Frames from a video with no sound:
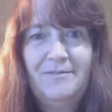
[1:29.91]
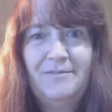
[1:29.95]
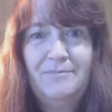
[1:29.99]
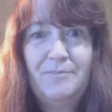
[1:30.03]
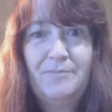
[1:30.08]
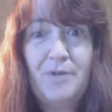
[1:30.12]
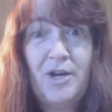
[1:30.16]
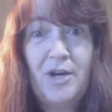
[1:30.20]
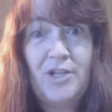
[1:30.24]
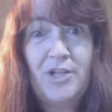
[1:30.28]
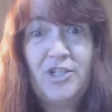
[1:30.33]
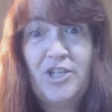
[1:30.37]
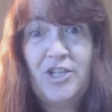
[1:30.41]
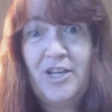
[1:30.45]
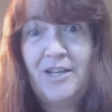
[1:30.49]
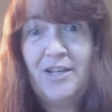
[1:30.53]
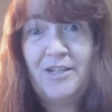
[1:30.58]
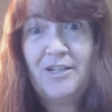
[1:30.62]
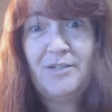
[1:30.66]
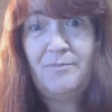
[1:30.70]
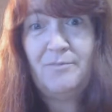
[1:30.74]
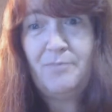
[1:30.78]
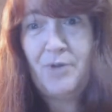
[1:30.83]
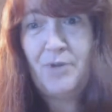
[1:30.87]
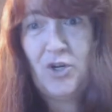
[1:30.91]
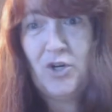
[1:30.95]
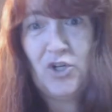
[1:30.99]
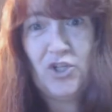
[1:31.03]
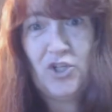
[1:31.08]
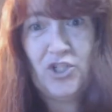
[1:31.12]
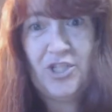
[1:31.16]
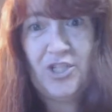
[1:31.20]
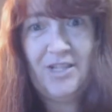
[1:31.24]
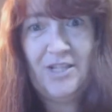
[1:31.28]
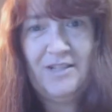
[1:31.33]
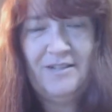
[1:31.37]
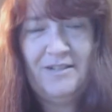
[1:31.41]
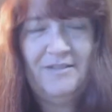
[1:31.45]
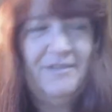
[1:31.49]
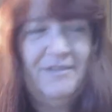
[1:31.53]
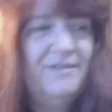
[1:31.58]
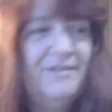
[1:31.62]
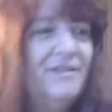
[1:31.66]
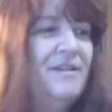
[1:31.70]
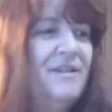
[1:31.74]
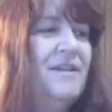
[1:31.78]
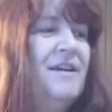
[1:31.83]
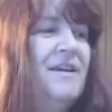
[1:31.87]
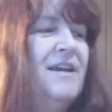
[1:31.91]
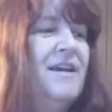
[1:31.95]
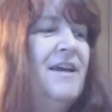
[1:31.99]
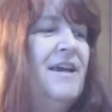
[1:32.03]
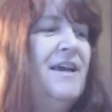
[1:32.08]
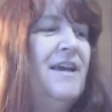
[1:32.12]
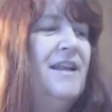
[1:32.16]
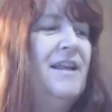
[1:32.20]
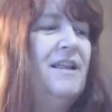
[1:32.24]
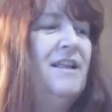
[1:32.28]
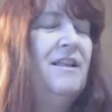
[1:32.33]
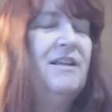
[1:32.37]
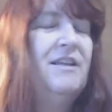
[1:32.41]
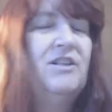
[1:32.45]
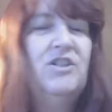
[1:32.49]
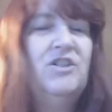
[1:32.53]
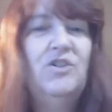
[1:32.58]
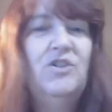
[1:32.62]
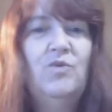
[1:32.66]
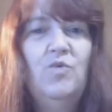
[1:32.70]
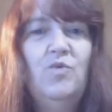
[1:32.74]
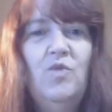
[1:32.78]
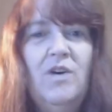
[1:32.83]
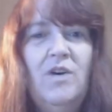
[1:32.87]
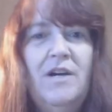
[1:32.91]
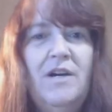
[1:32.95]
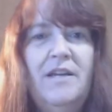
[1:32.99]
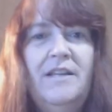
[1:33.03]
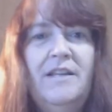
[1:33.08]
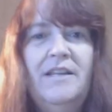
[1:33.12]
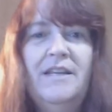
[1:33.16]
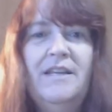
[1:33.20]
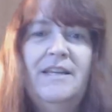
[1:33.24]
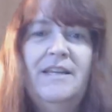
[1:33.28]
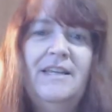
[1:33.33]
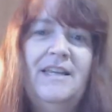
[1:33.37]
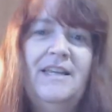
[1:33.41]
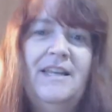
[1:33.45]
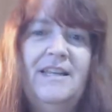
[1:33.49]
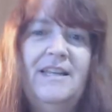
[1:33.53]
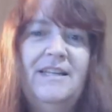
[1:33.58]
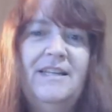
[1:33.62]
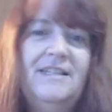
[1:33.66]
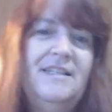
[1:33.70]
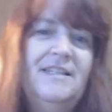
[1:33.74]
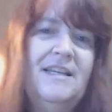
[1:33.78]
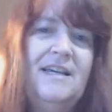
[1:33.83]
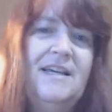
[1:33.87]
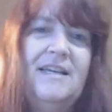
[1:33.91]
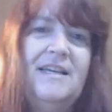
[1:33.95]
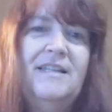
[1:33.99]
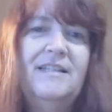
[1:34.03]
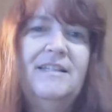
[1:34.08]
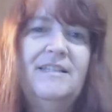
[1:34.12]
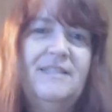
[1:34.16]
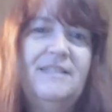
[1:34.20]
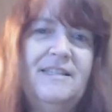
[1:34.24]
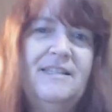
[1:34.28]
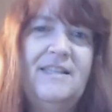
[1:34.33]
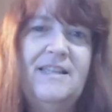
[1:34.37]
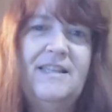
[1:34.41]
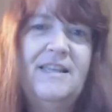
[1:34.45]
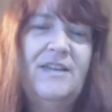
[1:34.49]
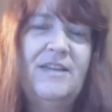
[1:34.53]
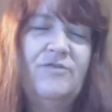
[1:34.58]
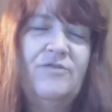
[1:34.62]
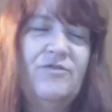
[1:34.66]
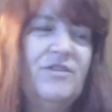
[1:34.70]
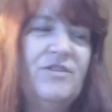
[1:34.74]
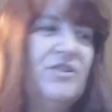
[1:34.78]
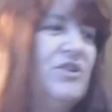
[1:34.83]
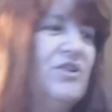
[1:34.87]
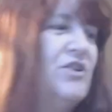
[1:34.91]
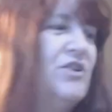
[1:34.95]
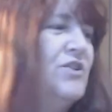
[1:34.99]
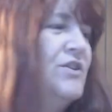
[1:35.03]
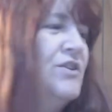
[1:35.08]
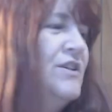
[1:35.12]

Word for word: project person and I like to do one, get it done, see the end result.